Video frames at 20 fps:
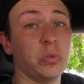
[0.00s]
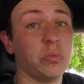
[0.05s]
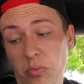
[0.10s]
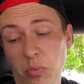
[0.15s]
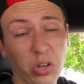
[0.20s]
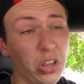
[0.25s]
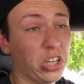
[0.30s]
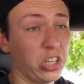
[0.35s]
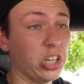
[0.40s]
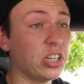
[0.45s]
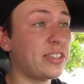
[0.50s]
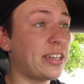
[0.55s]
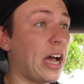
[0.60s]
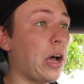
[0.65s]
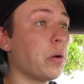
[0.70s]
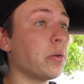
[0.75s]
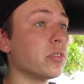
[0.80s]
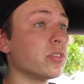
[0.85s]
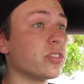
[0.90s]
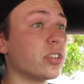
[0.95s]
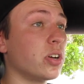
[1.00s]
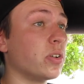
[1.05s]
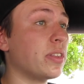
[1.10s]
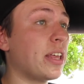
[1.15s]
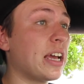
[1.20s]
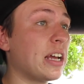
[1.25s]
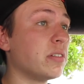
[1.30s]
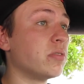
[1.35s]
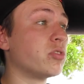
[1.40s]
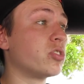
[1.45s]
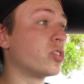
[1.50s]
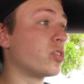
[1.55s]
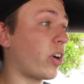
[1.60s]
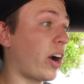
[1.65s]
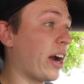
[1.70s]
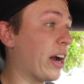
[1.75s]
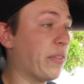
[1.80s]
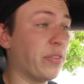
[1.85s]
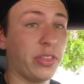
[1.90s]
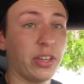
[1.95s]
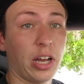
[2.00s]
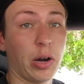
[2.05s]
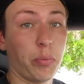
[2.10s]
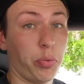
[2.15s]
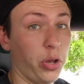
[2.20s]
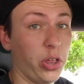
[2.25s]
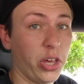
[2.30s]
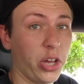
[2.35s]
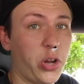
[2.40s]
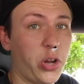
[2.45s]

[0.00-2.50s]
Really good towels though. They dry everything up really